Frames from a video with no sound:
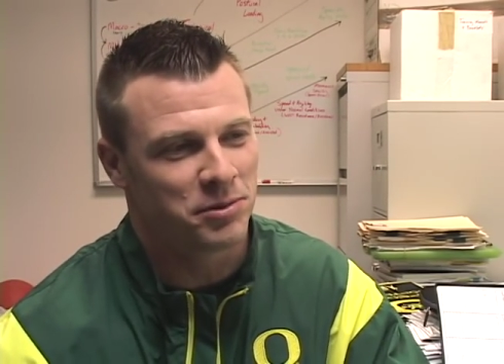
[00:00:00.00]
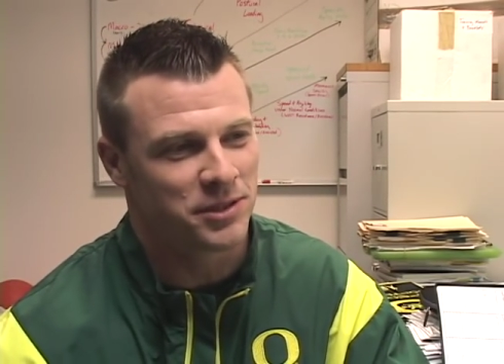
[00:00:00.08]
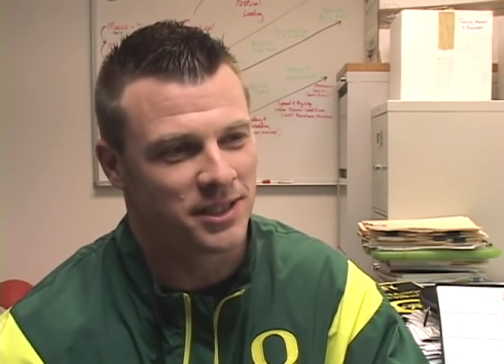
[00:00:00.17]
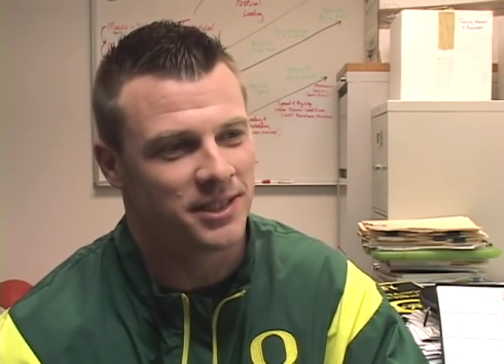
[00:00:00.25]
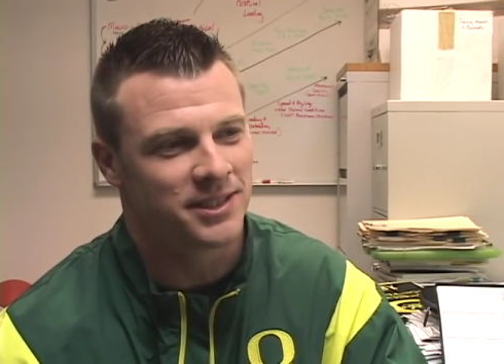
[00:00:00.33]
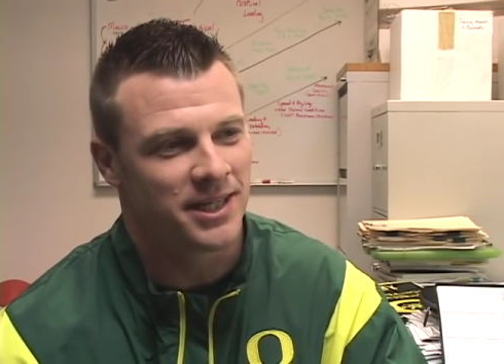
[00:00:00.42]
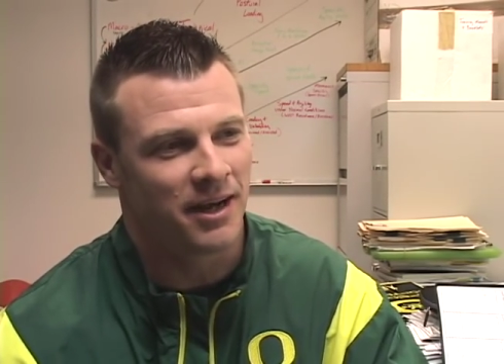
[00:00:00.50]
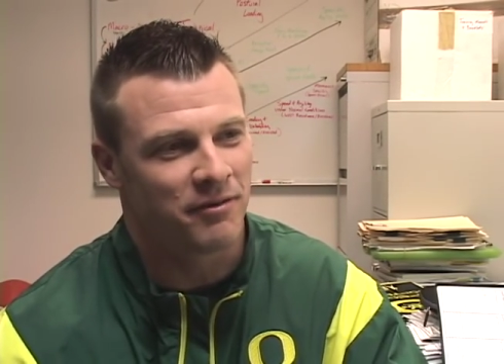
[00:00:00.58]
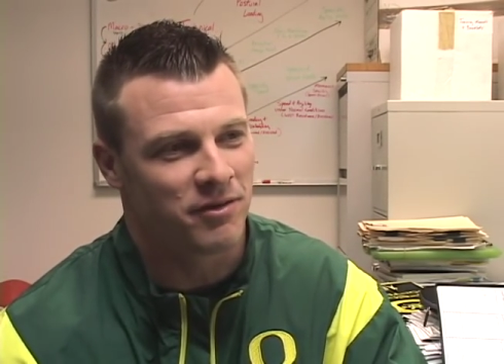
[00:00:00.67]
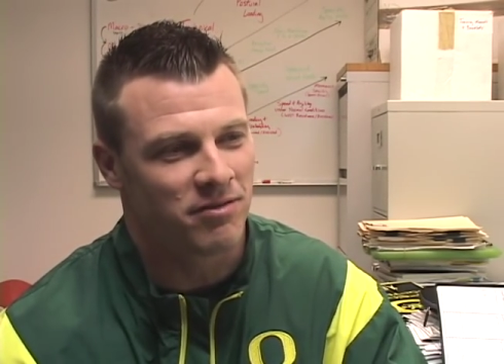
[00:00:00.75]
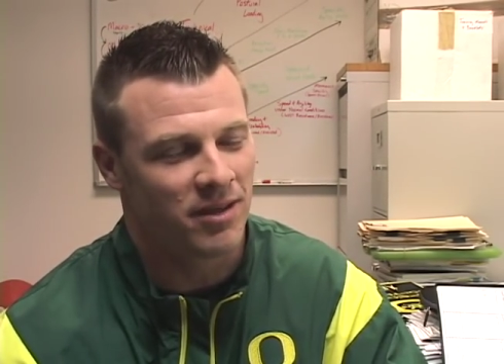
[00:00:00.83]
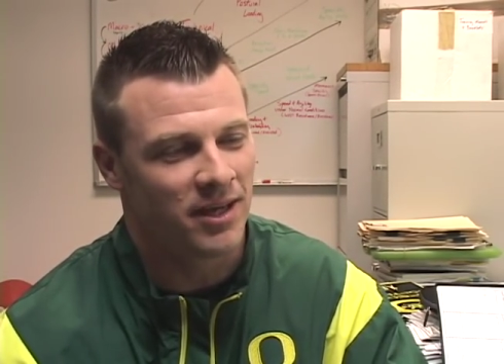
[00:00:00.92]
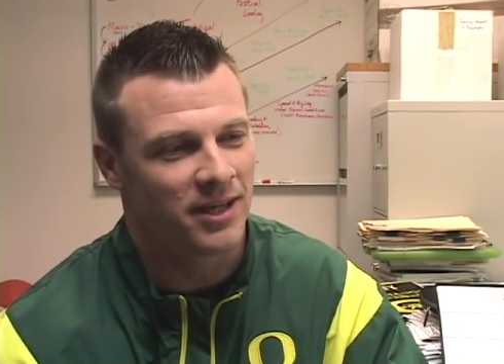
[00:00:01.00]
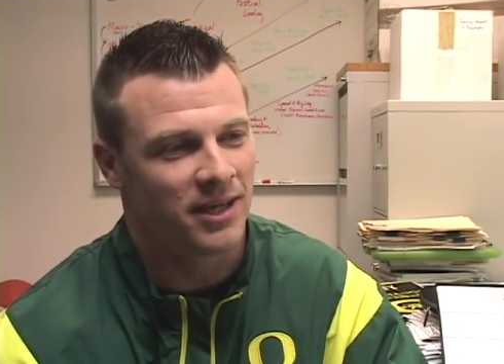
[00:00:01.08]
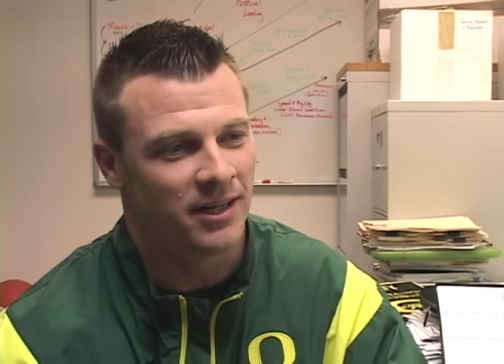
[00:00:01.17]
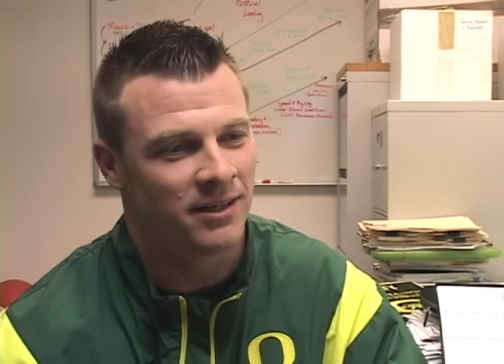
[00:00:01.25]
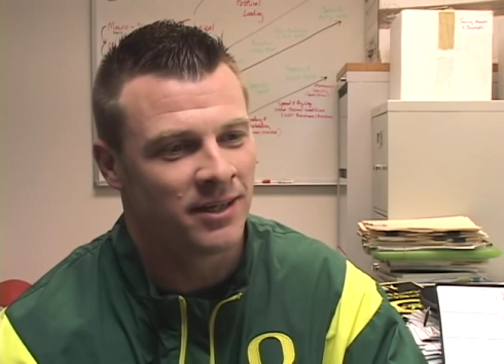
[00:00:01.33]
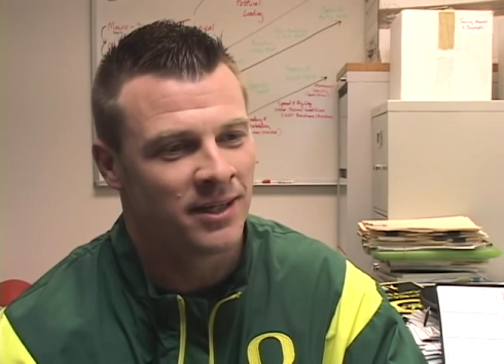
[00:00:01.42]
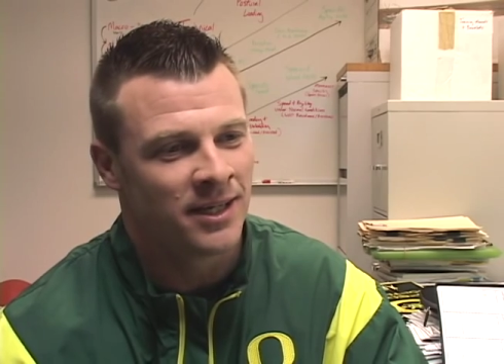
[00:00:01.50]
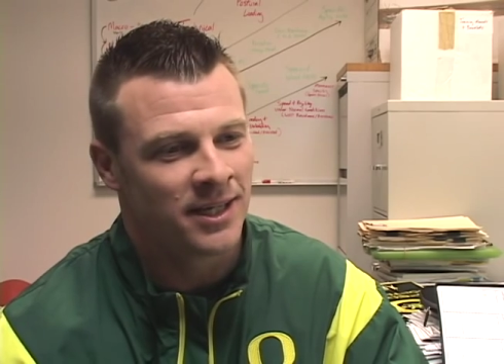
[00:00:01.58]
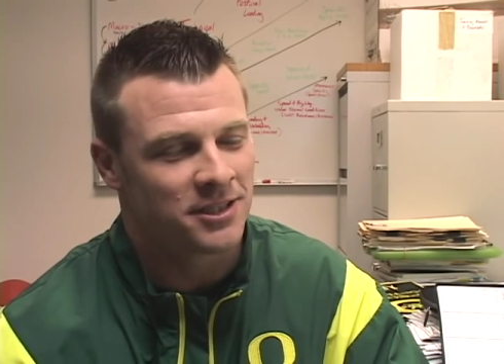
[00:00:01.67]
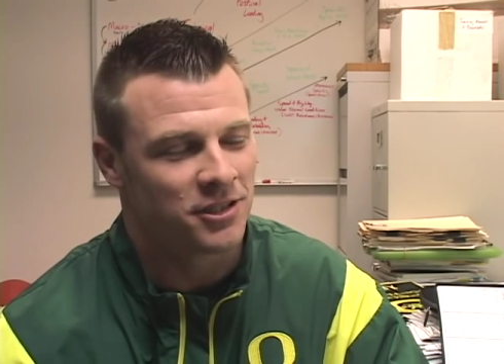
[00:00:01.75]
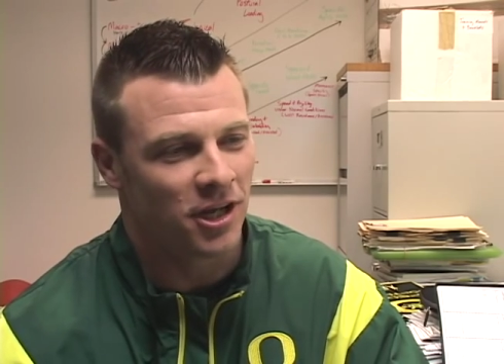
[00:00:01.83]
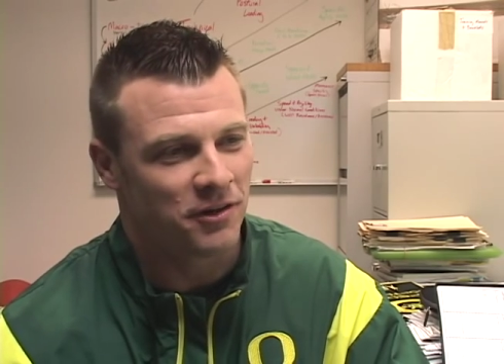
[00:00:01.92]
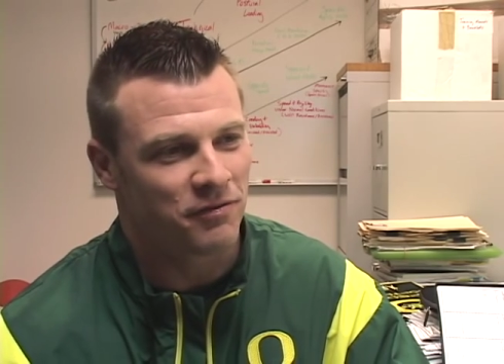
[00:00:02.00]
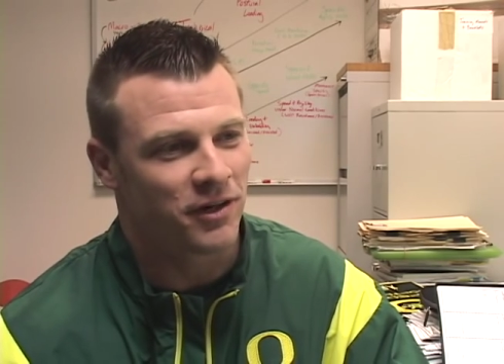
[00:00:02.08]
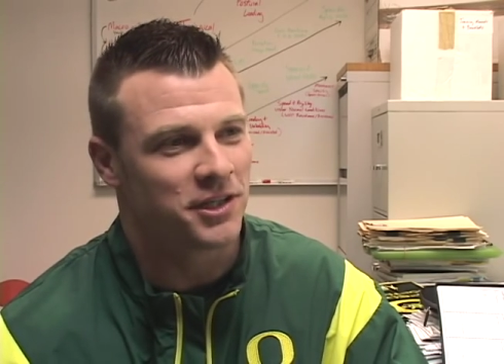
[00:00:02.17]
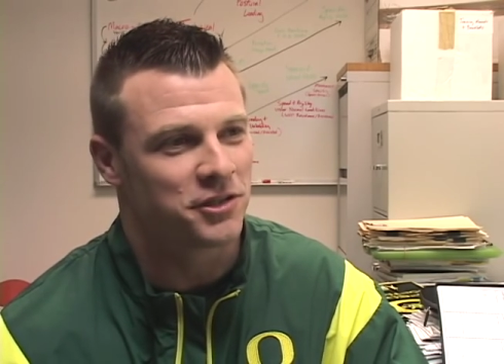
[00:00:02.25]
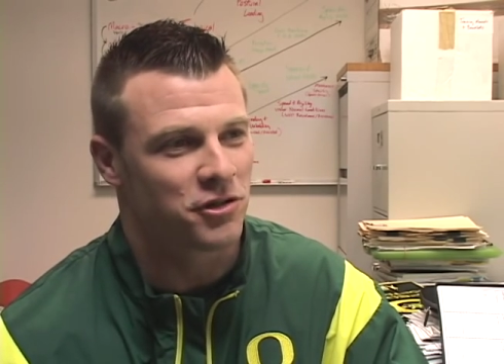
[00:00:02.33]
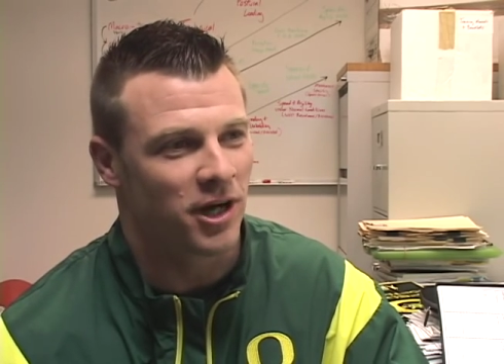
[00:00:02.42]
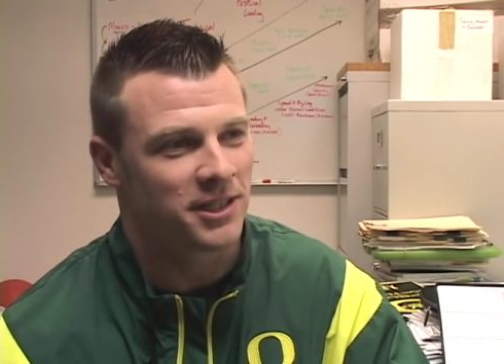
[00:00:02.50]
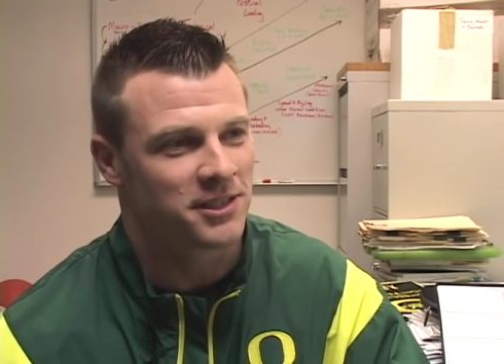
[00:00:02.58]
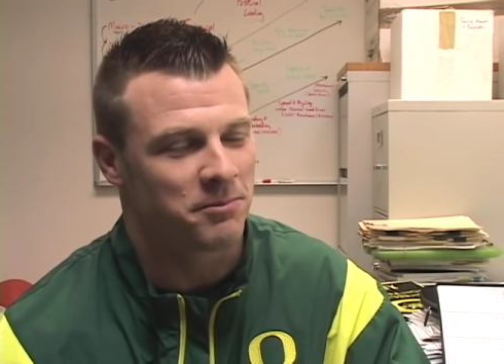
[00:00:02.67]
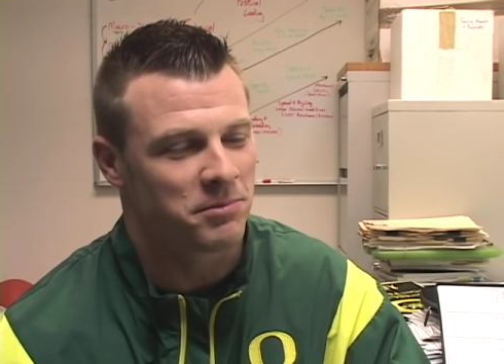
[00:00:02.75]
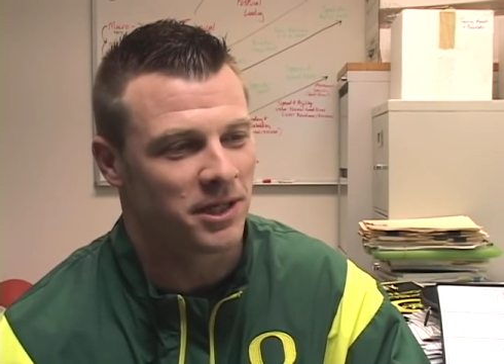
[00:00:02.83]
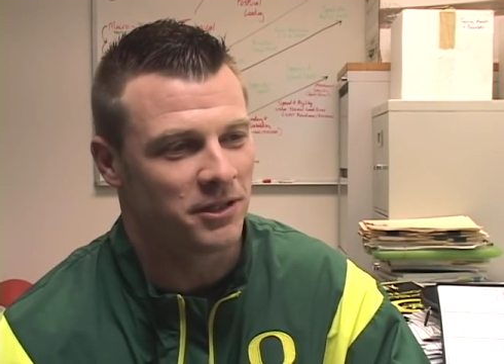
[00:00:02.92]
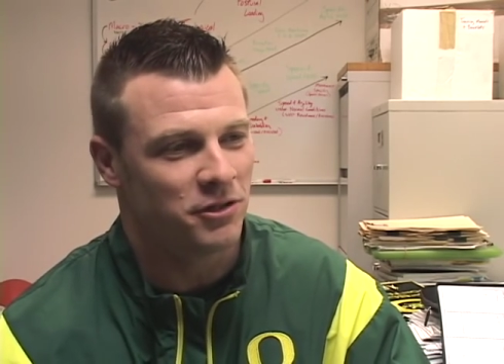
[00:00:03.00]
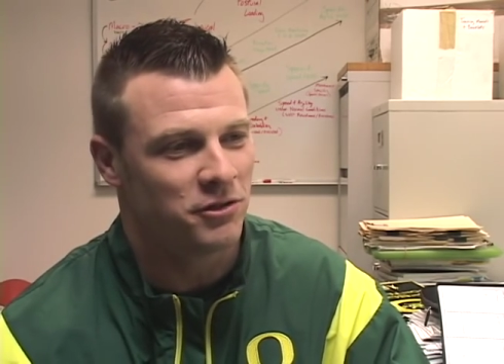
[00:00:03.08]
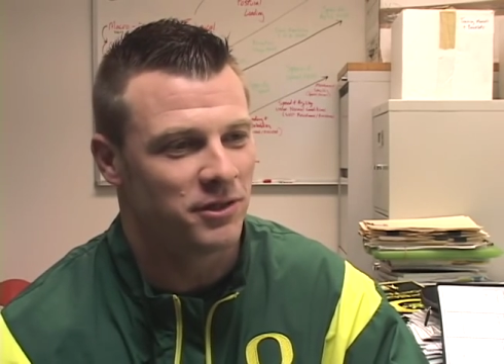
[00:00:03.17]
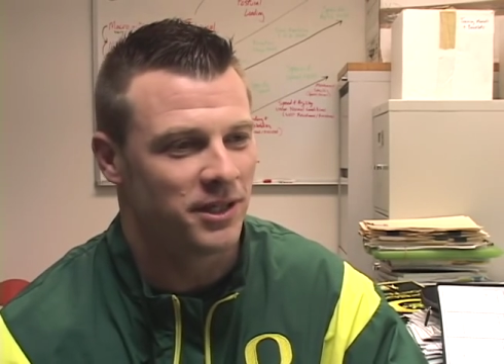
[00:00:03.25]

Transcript: puts into everything and is not afraid to try something new.